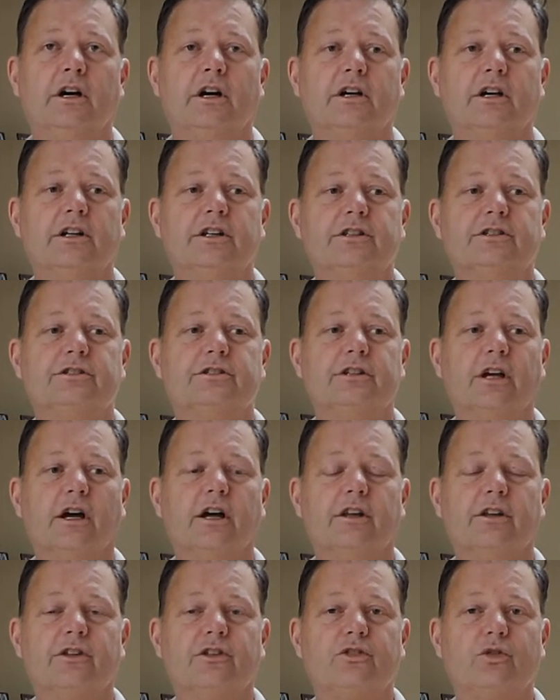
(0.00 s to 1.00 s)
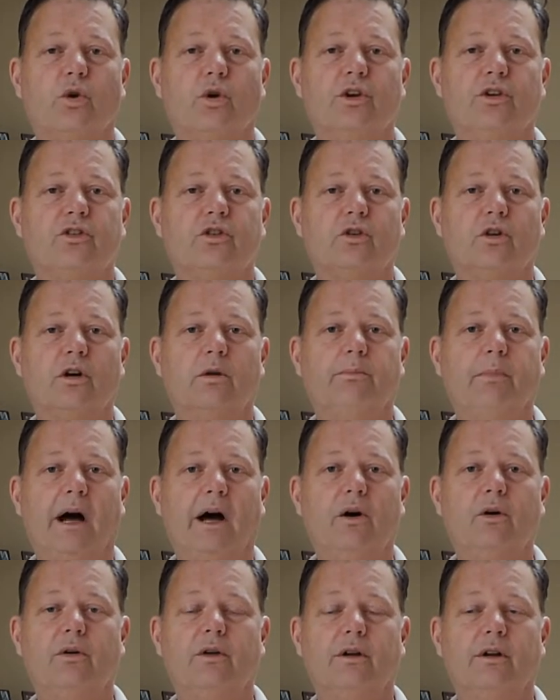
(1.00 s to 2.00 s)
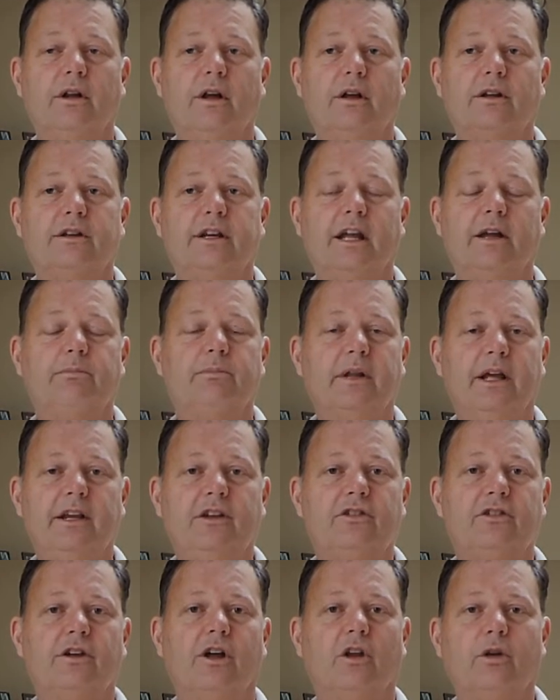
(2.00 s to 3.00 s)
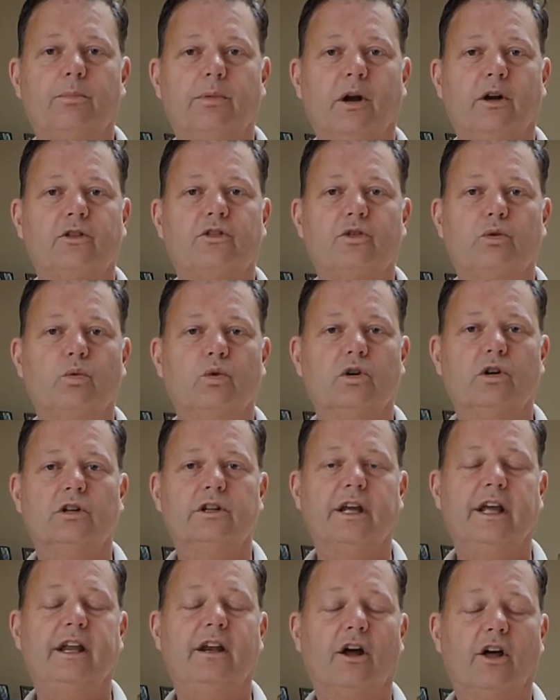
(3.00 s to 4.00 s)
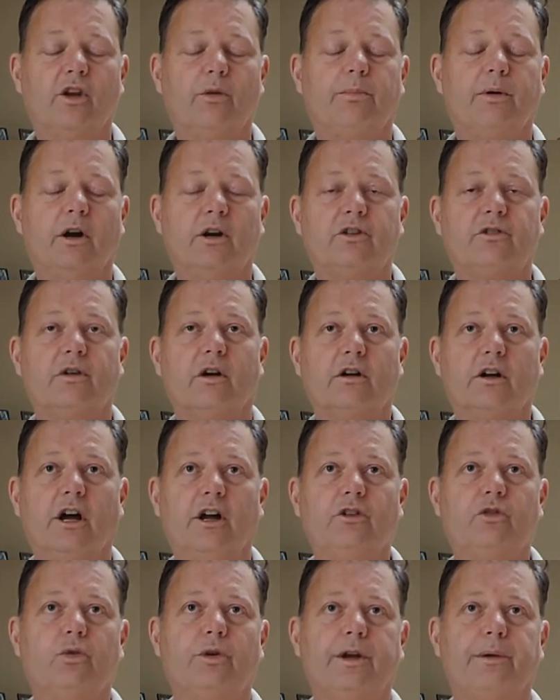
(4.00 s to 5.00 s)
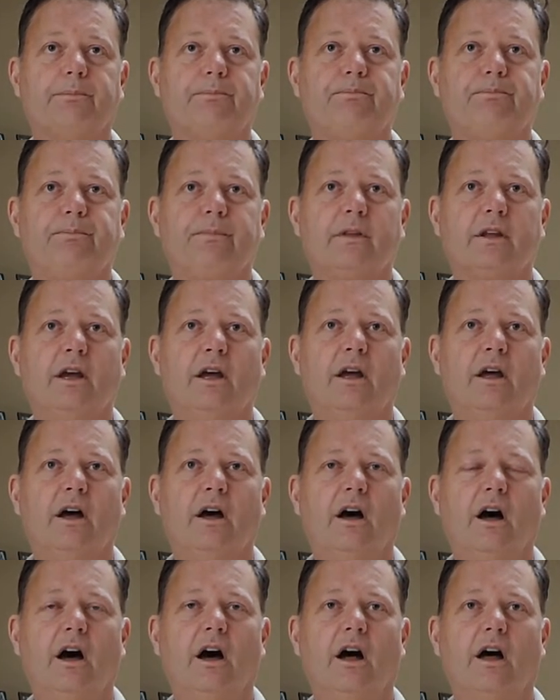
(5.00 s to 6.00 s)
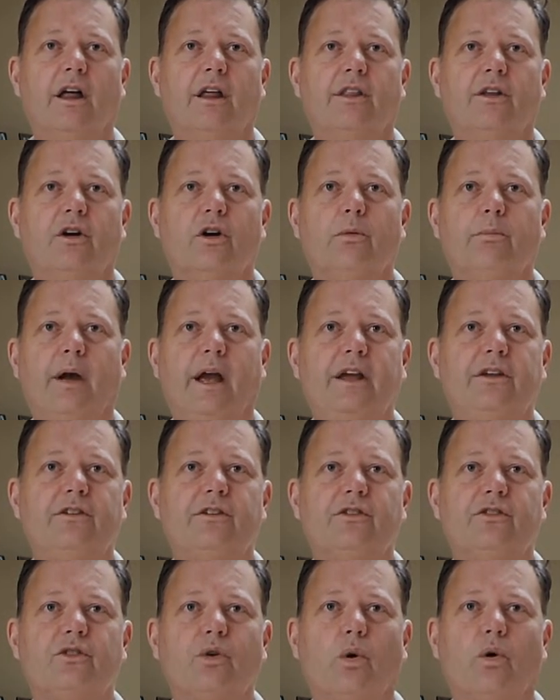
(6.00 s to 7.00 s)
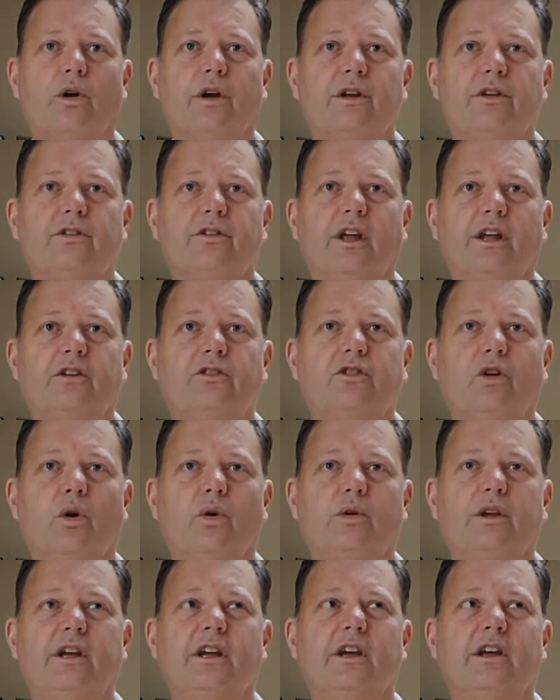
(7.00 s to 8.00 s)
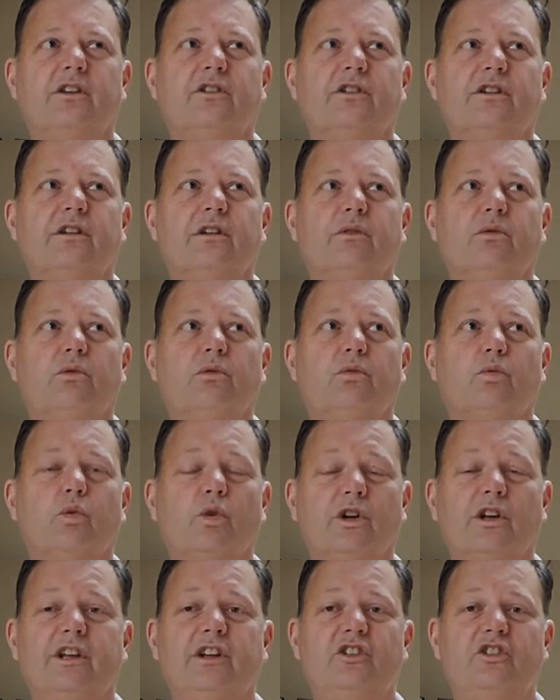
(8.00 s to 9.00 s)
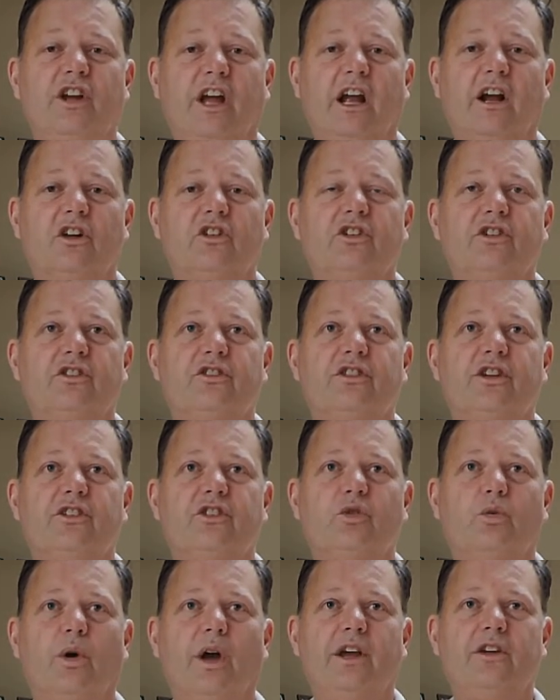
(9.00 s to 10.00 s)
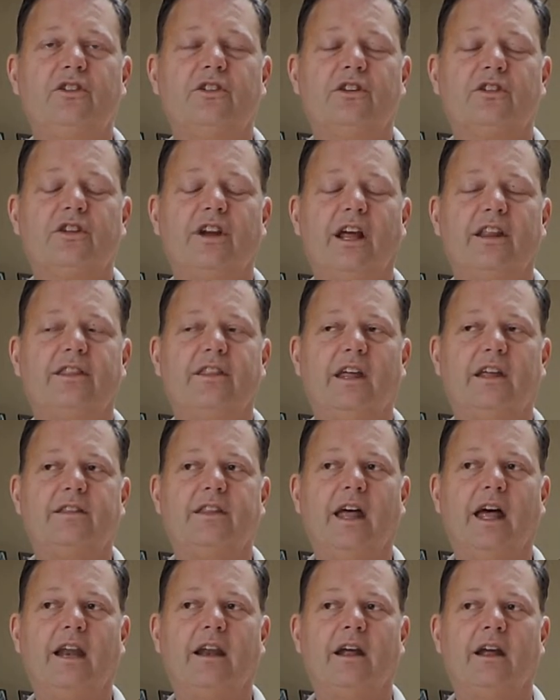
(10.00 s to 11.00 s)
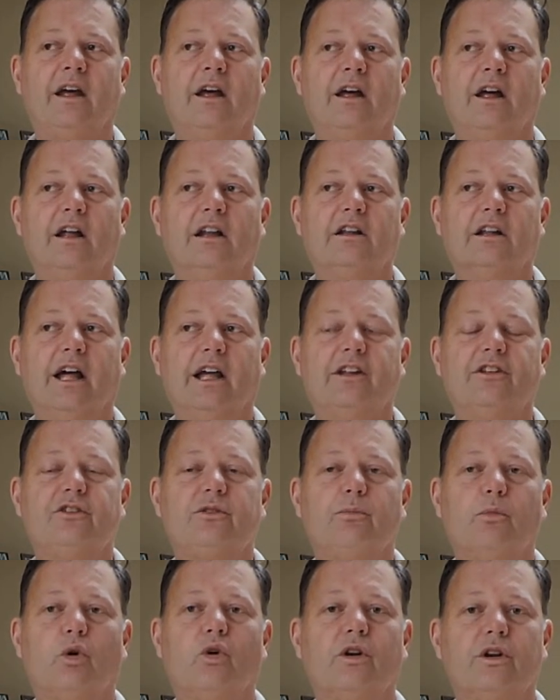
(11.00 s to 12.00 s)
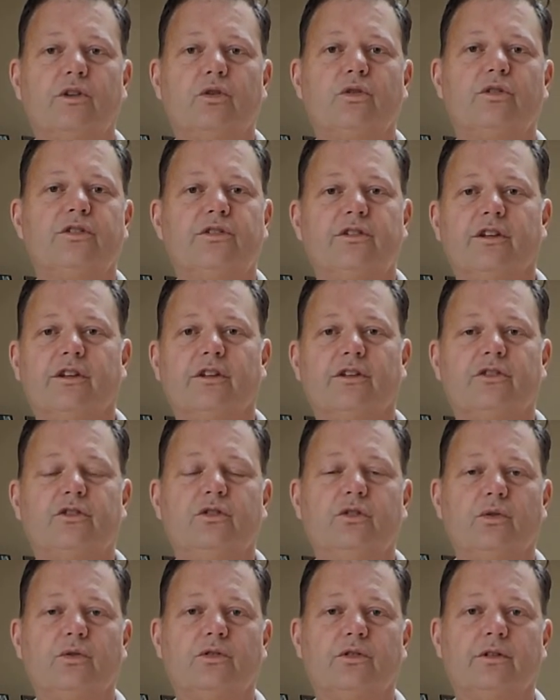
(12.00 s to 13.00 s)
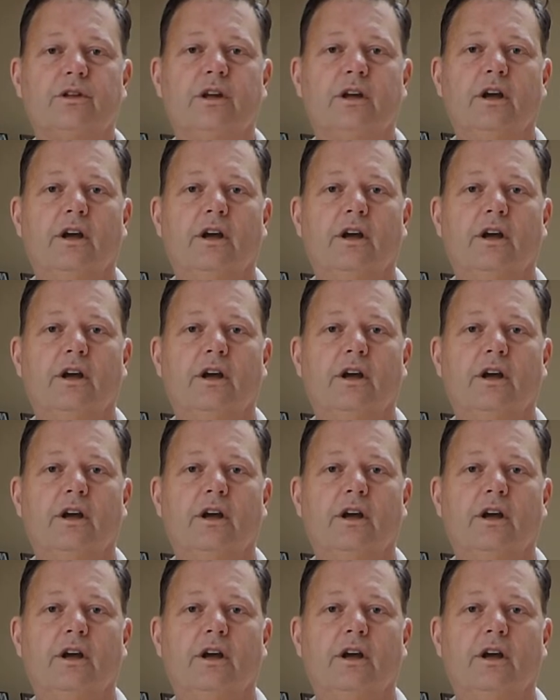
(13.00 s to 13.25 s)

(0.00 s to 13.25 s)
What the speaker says: because the stories are about take place in other parts of the world and other parts of our country. They're amazing stories that show kids in really challenging situations, and I think that lends more interest to the student